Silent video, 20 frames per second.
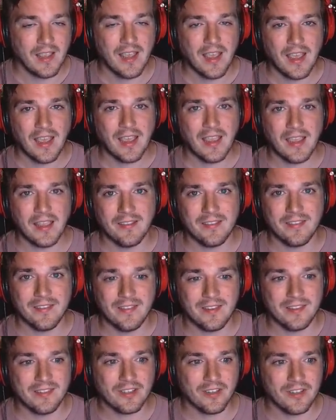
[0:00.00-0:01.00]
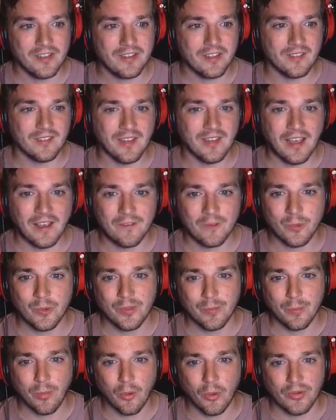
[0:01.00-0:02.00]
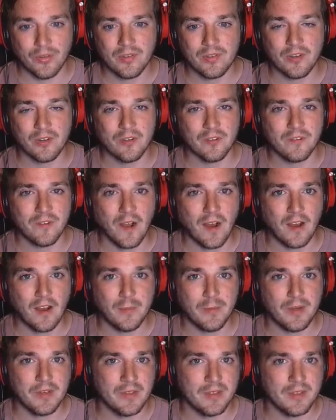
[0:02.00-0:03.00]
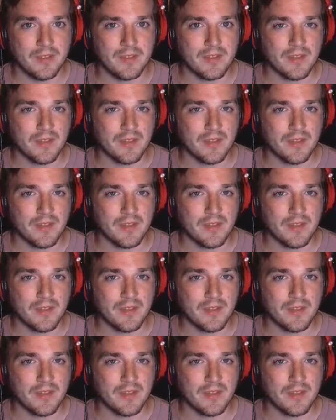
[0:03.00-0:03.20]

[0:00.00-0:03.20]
and these are either left with poison or fire minions,